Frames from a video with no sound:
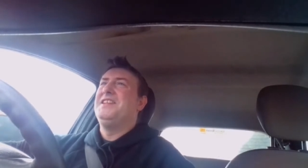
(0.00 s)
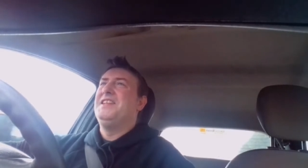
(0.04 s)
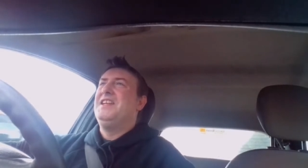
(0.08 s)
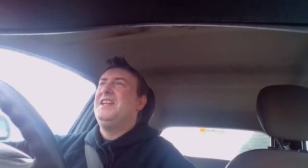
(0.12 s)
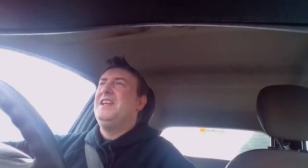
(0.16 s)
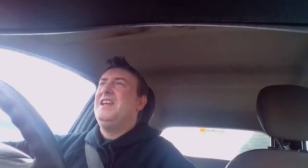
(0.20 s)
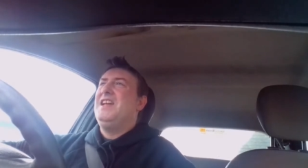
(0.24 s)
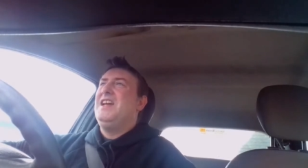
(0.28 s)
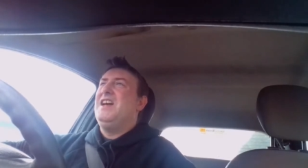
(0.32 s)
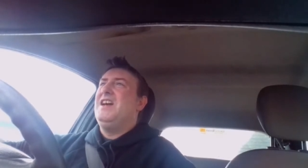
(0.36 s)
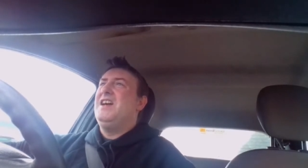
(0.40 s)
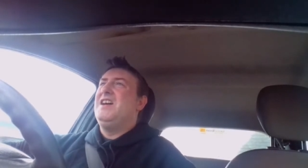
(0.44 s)

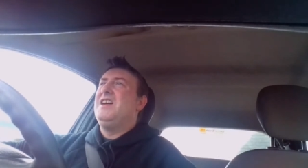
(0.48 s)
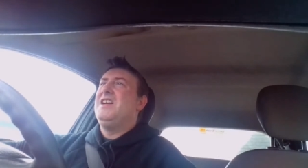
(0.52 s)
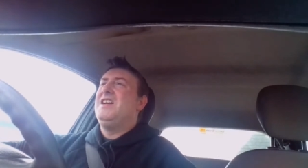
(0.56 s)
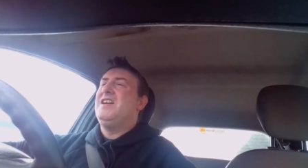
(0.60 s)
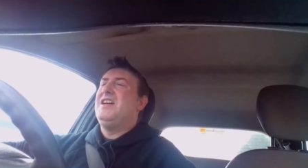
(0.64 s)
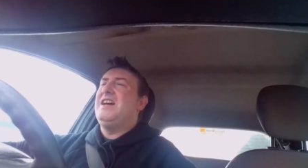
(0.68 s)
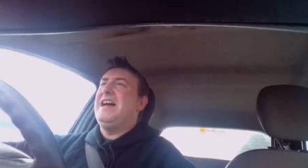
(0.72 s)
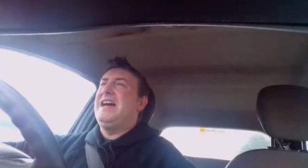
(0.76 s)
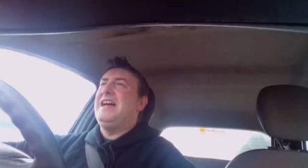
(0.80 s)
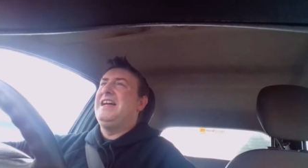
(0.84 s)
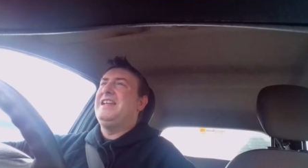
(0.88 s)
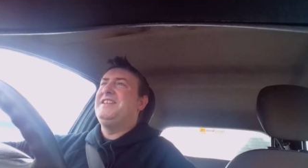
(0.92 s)

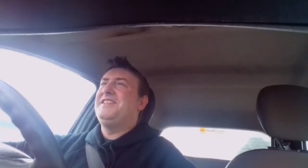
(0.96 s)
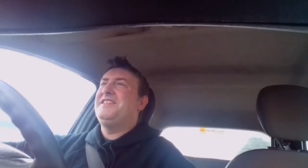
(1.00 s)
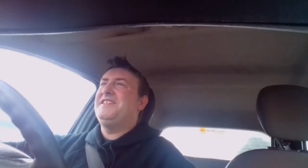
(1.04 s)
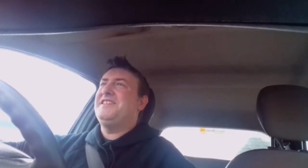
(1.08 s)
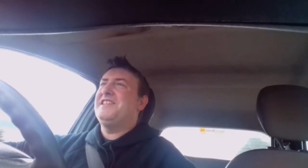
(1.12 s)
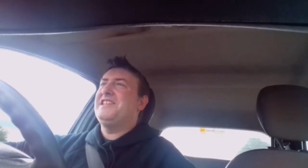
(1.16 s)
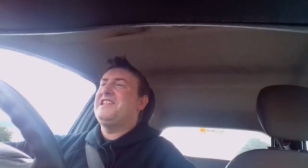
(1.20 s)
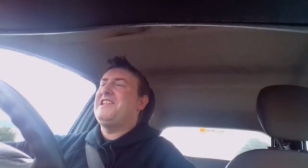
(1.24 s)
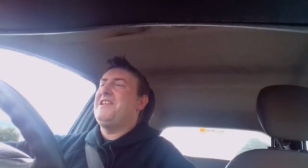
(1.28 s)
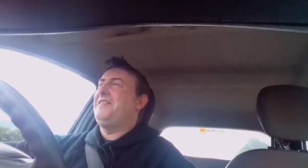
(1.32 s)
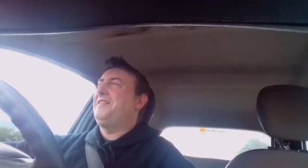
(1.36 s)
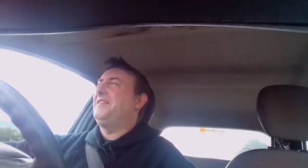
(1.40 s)
Uh,
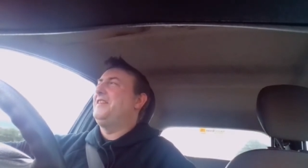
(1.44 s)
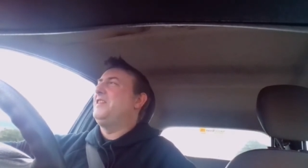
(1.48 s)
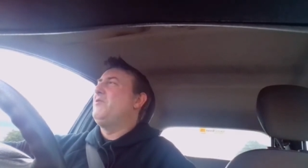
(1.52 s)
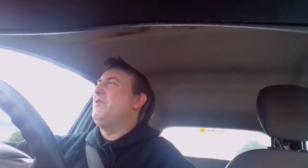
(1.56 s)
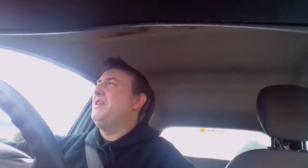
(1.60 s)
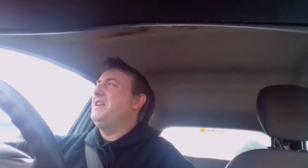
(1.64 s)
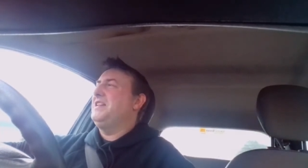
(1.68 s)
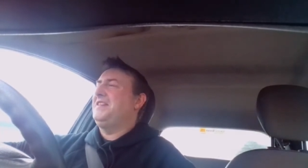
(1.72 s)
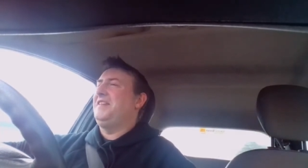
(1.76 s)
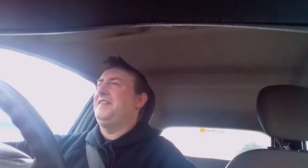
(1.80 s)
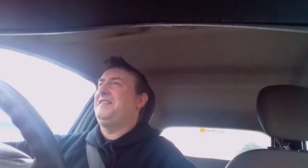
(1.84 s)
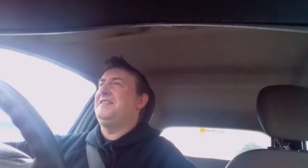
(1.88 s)
and just a
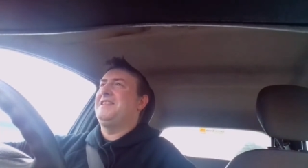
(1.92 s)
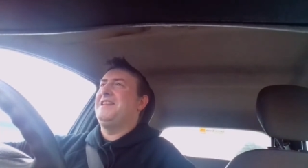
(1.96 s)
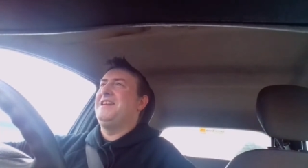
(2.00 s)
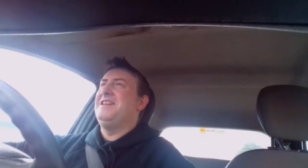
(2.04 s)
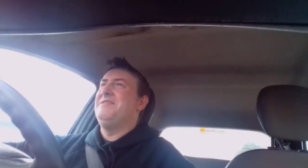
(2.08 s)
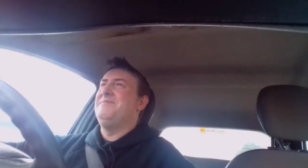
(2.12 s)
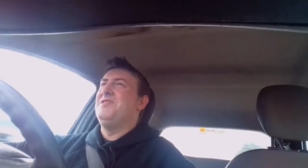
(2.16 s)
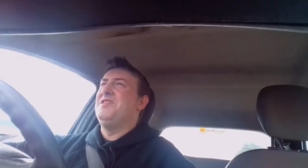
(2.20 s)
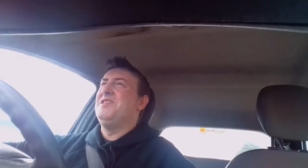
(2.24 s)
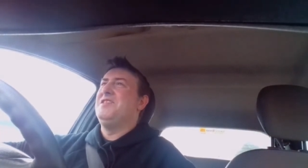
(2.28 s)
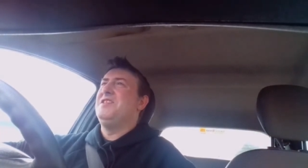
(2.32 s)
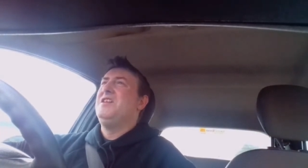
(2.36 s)
quick
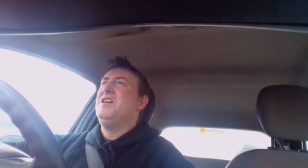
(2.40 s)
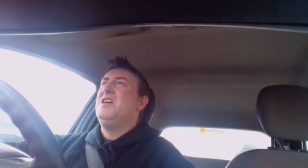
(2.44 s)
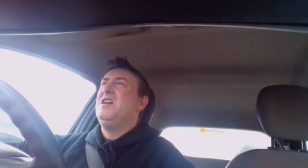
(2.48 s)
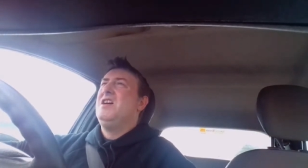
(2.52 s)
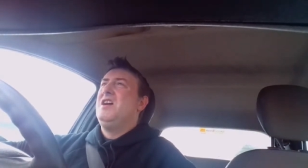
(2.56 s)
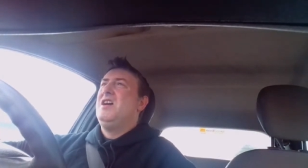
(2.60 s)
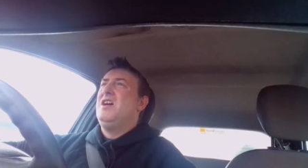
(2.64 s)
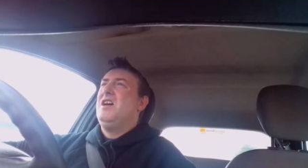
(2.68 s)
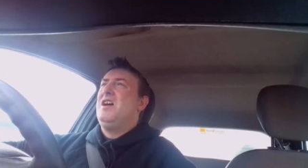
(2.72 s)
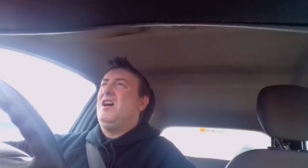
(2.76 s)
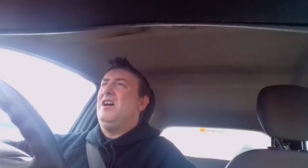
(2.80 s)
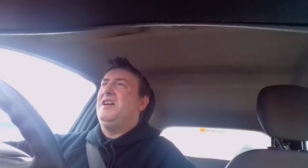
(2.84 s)
disclaimer
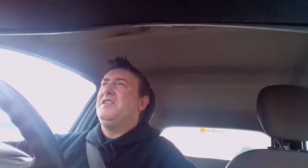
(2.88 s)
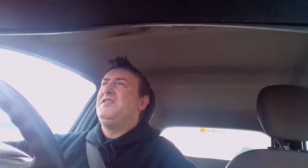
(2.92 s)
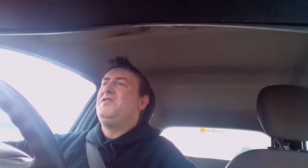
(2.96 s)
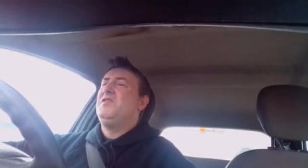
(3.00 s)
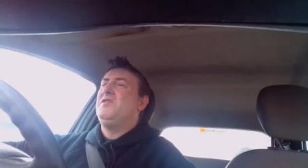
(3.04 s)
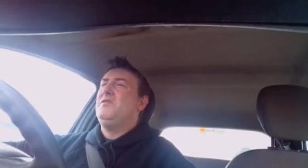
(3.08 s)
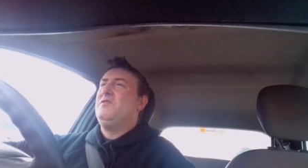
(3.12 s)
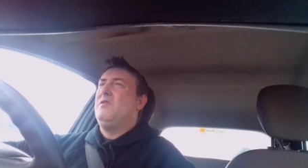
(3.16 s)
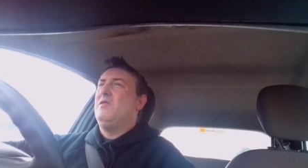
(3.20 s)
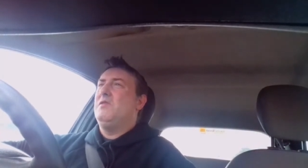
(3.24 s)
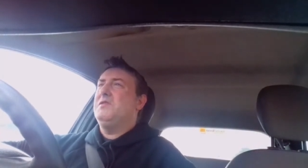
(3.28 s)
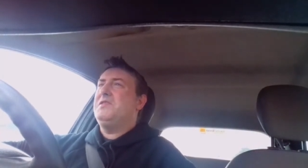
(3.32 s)
I
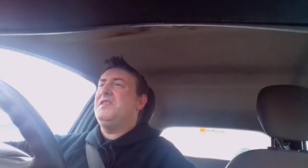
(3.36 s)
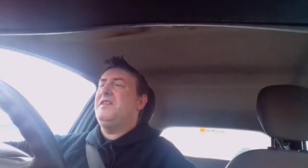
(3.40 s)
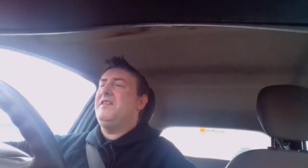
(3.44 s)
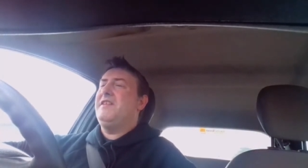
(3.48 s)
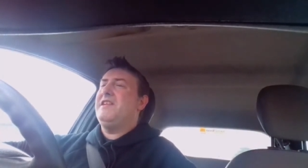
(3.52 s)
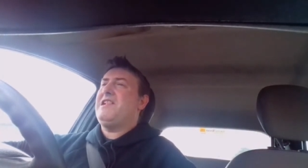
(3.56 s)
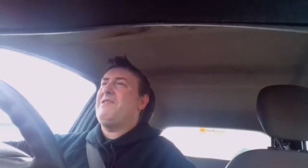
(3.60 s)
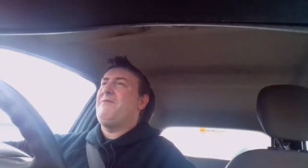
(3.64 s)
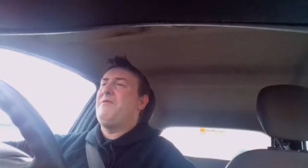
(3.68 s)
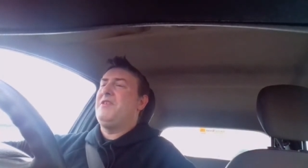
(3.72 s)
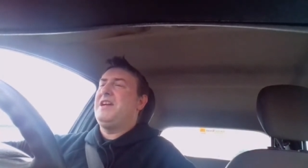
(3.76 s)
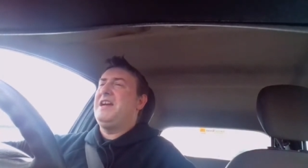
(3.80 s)
do not
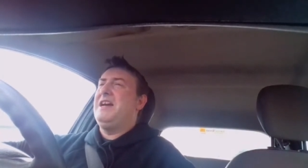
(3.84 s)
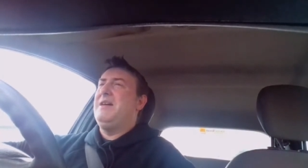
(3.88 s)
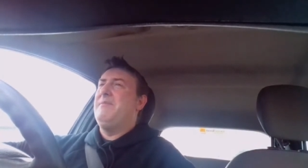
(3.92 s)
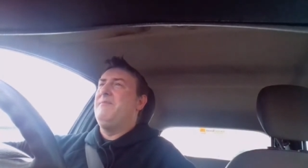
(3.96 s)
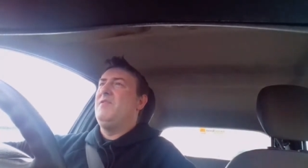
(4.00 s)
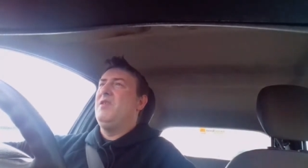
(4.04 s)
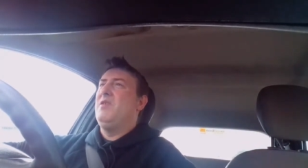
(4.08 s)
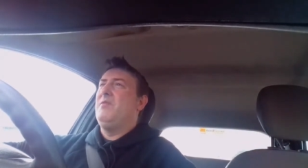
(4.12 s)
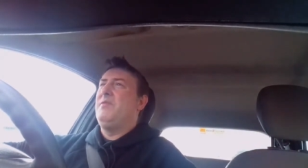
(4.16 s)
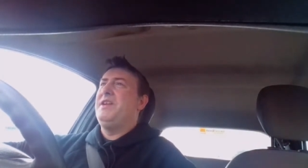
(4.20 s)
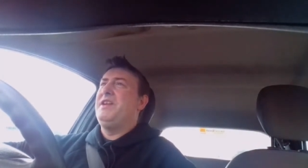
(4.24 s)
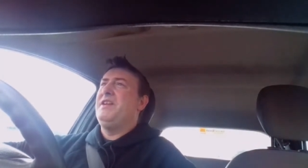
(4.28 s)
touch the
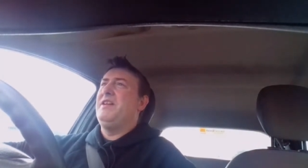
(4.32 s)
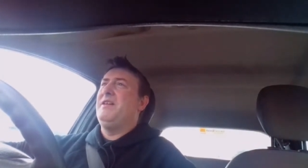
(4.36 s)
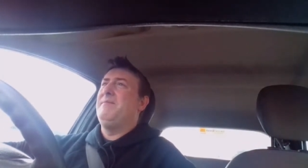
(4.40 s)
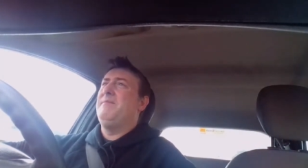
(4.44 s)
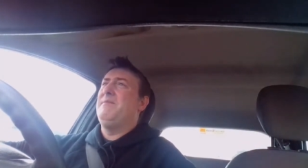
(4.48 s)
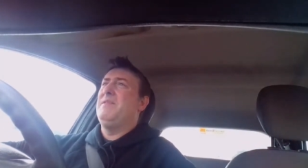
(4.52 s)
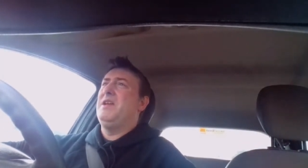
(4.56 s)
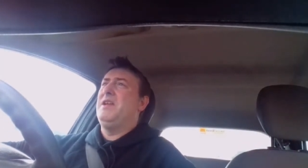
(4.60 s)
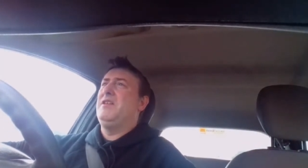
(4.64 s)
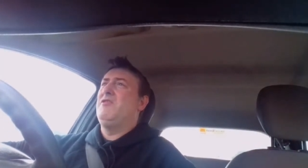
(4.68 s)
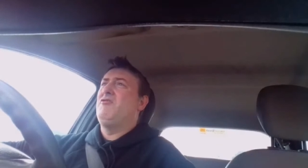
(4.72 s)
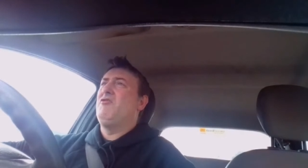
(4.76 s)
camera when
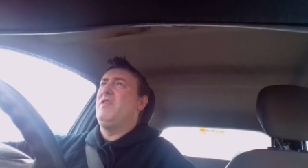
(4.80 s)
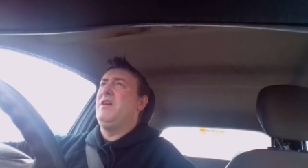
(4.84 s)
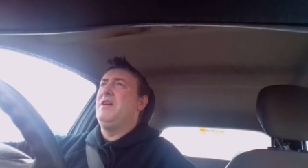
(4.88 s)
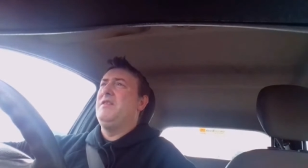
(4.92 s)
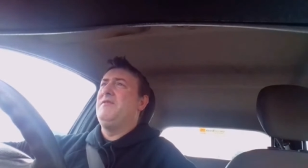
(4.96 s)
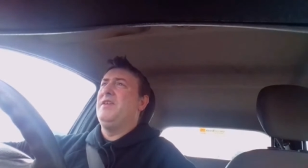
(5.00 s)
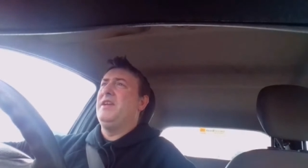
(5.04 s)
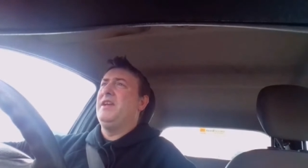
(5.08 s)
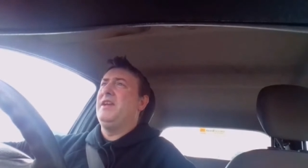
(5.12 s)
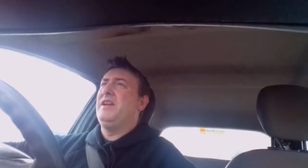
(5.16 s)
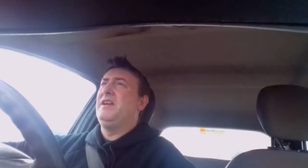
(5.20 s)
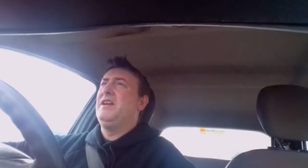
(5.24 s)
I'm
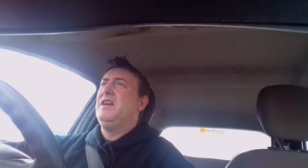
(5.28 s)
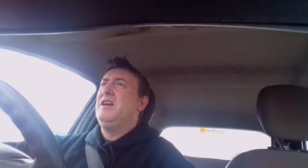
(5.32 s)
driving.